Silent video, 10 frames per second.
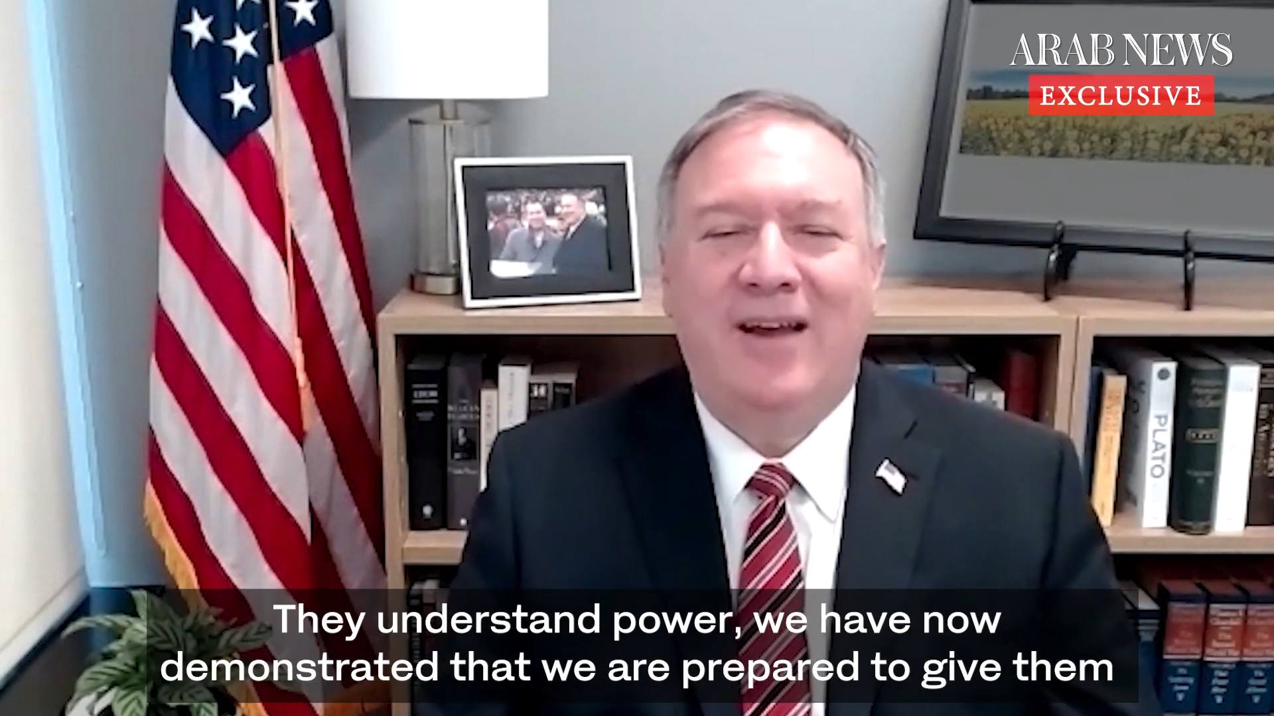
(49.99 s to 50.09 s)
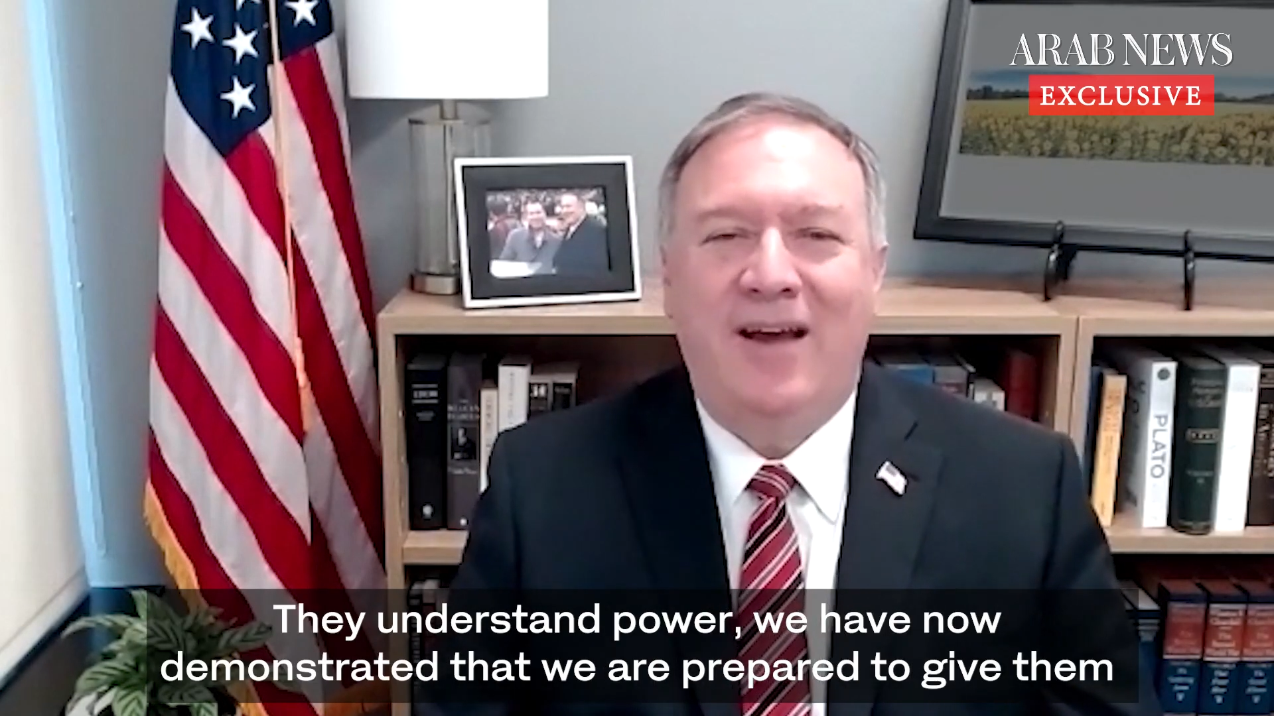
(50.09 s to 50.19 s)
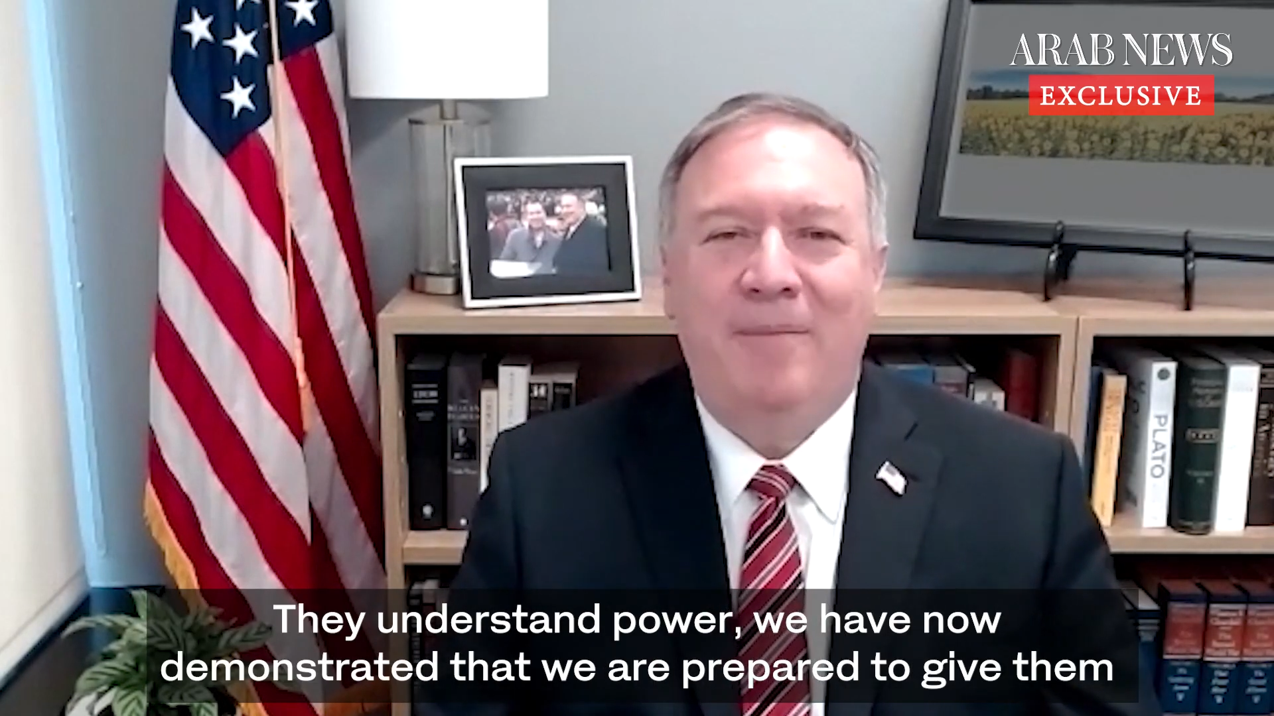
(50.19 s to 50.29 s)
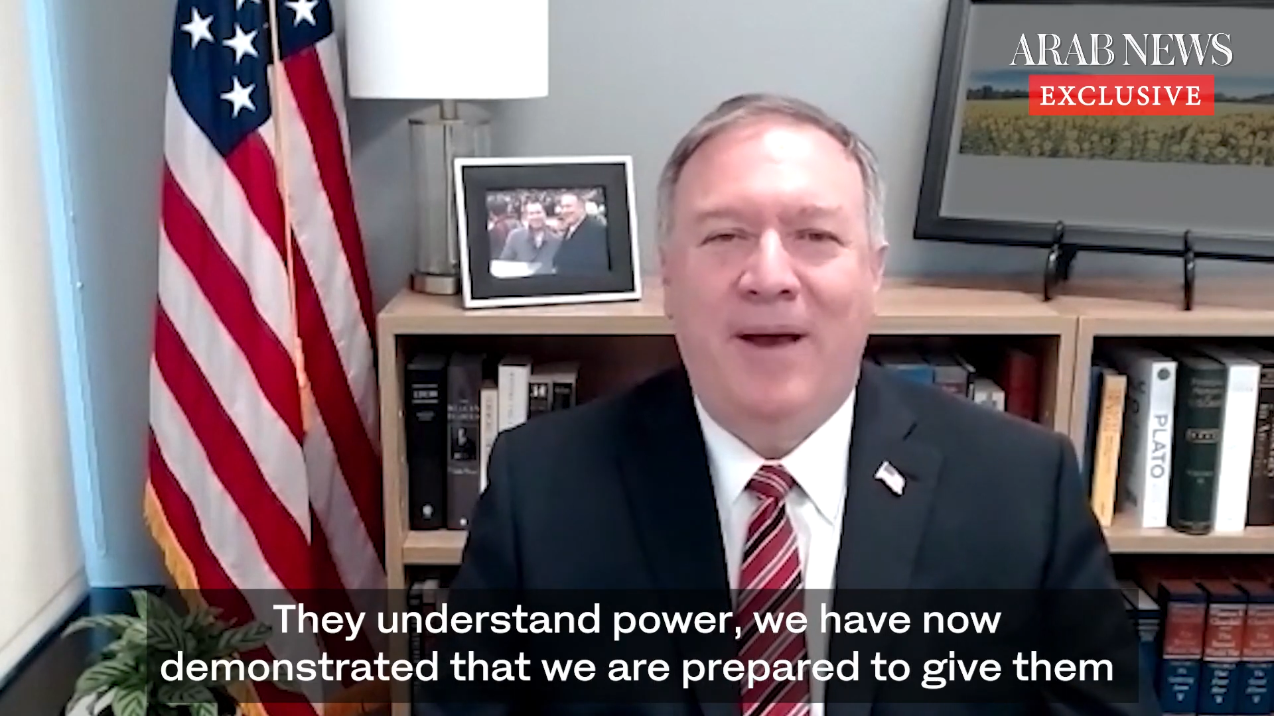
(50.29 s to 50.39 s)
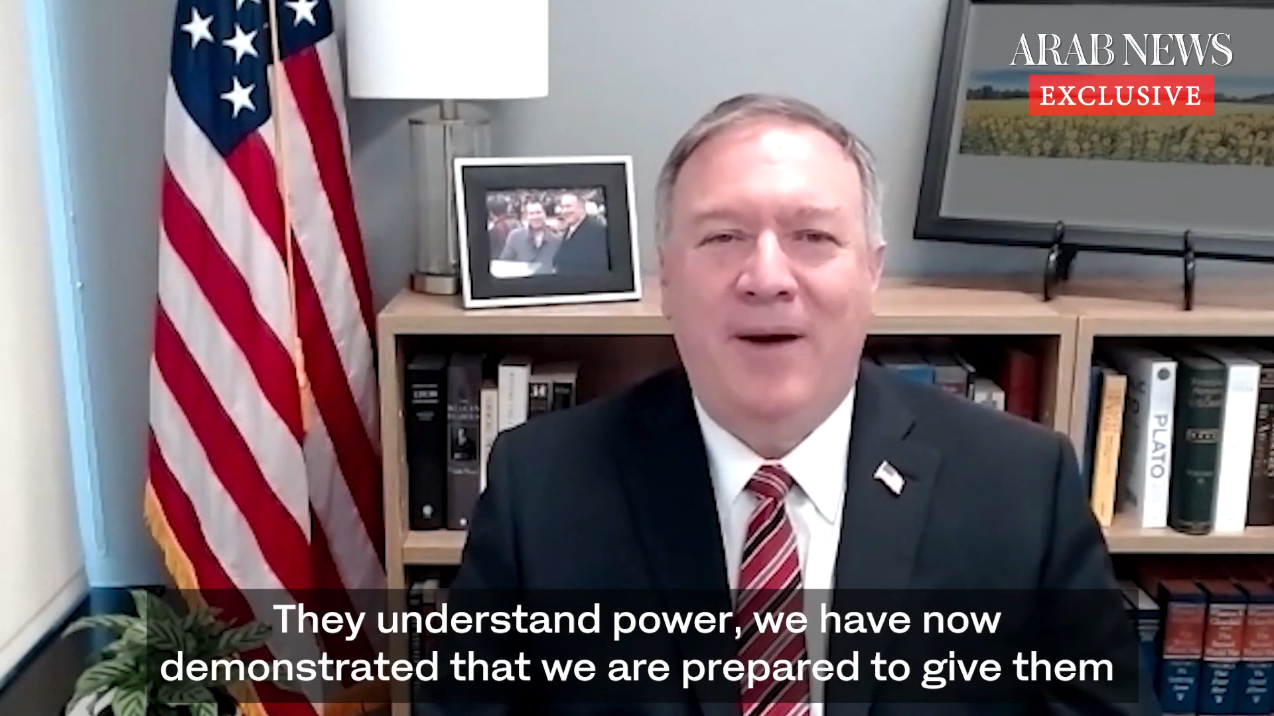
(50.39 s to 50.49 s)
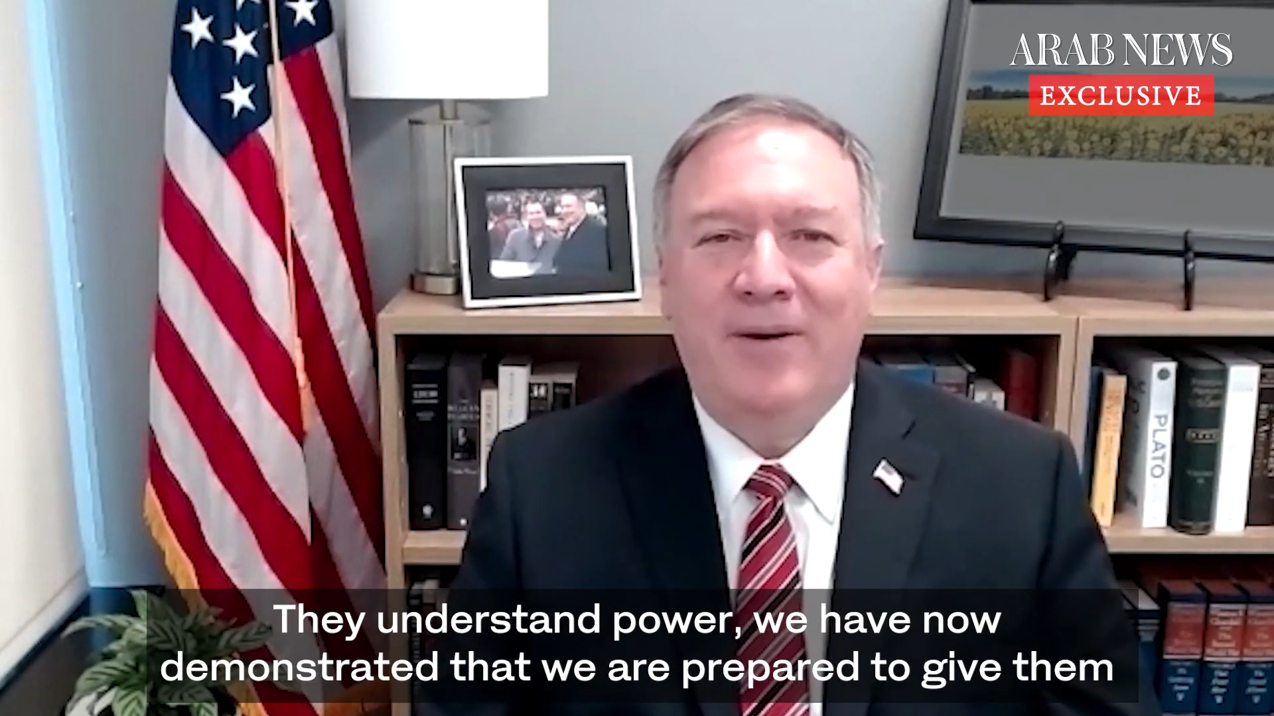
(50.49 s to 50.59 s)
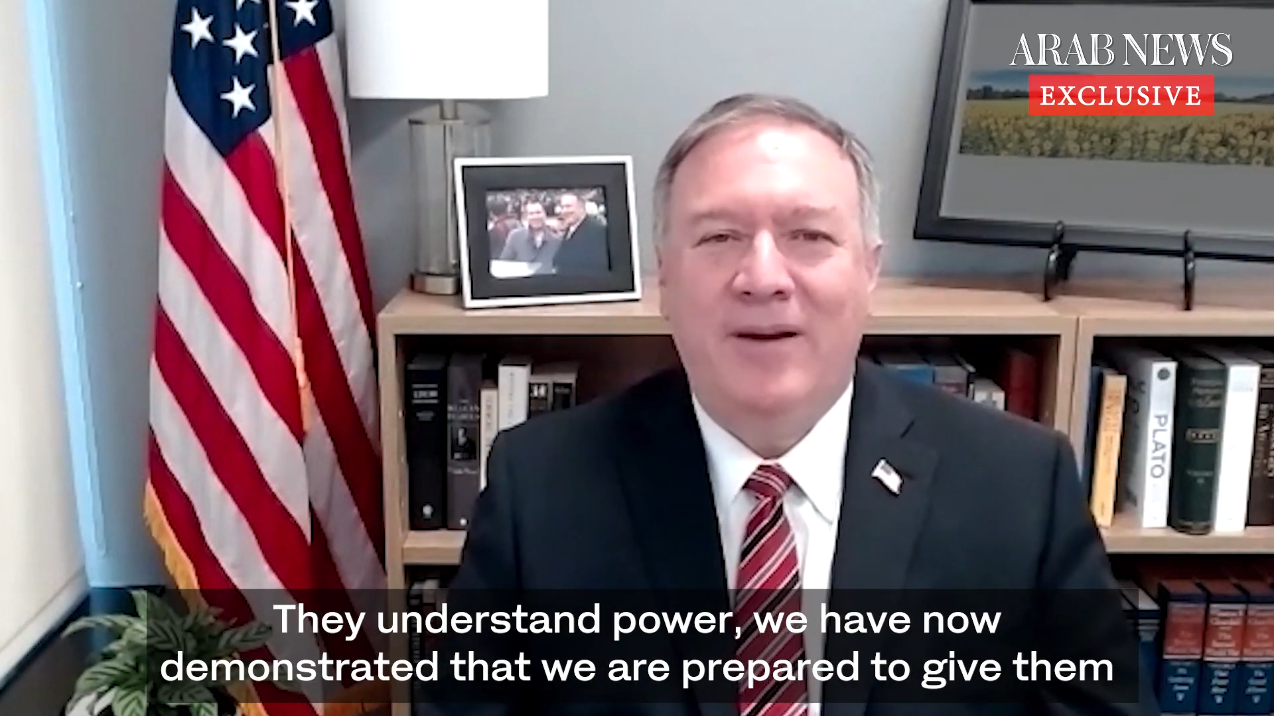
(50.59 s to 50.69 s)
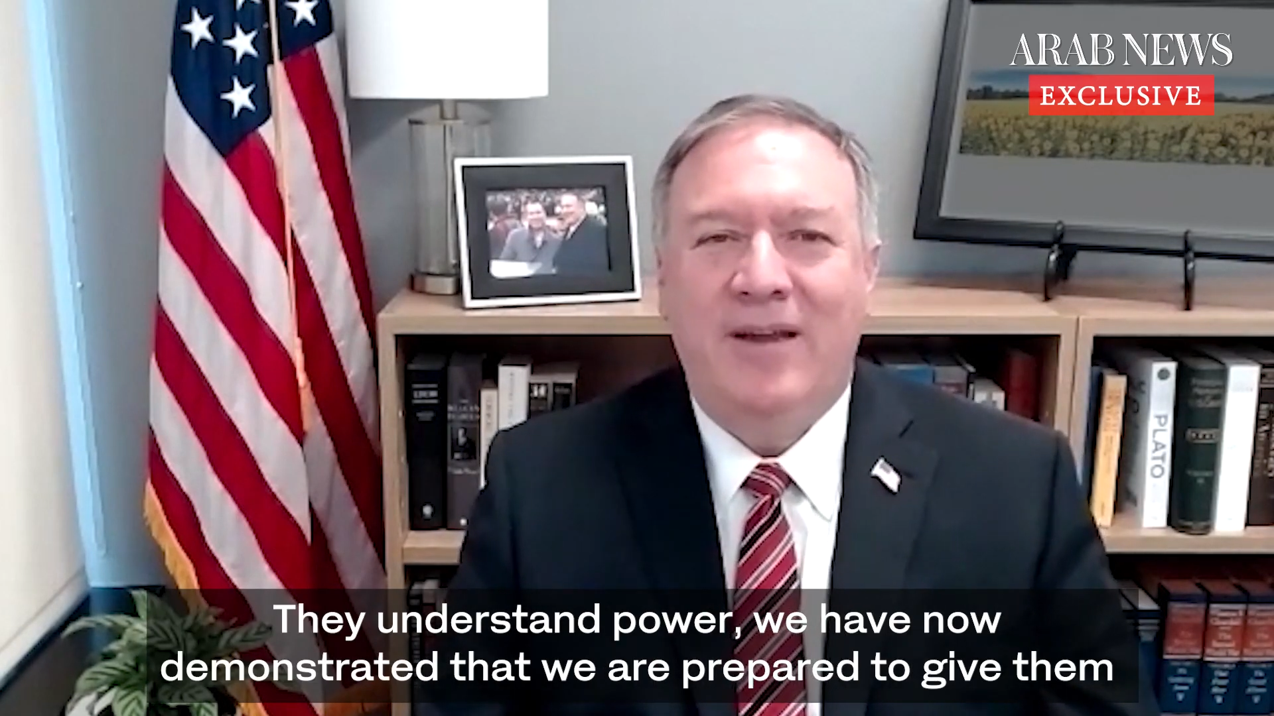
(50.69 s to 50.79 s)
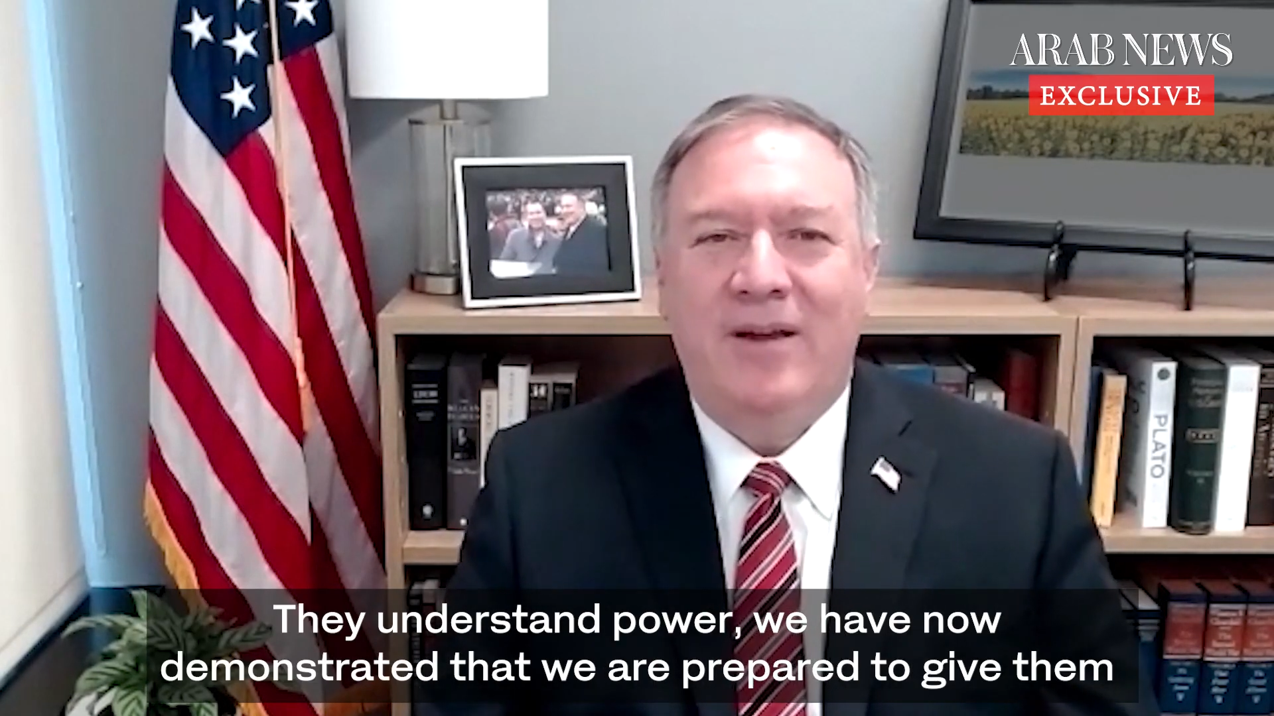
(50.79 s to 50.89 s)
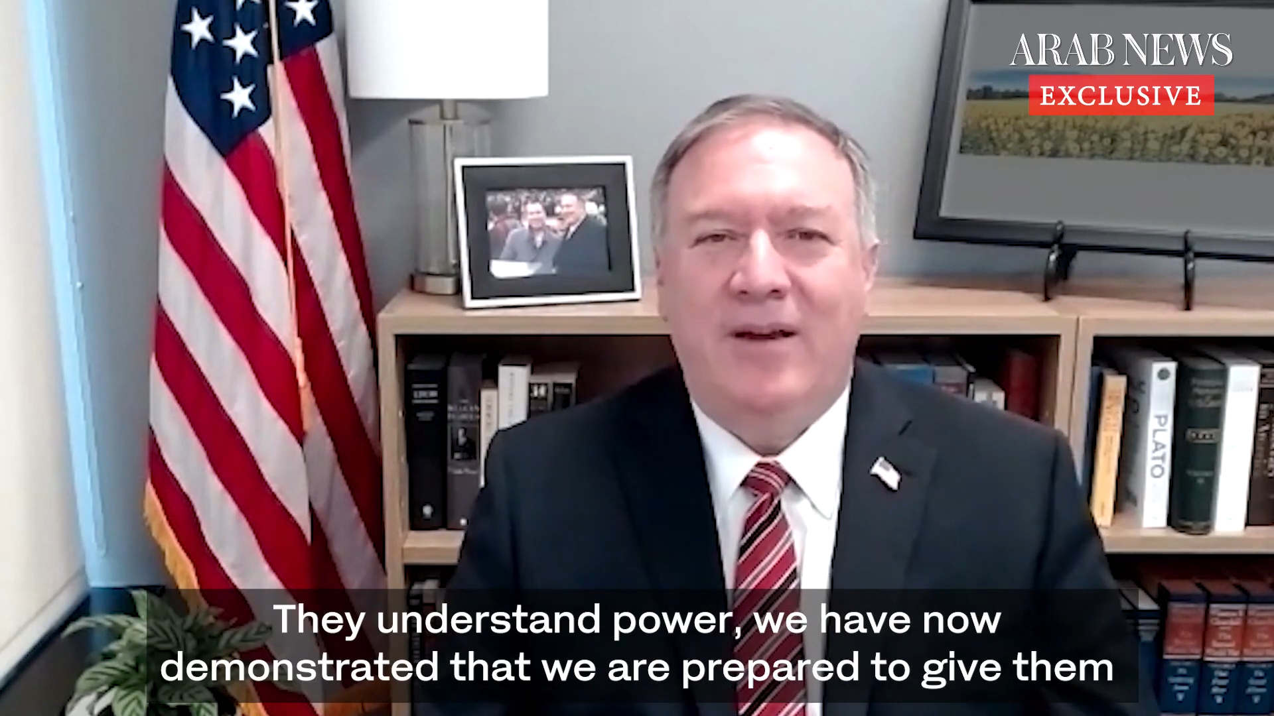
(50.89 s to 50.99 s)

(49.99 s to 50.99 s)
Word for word: uh, power.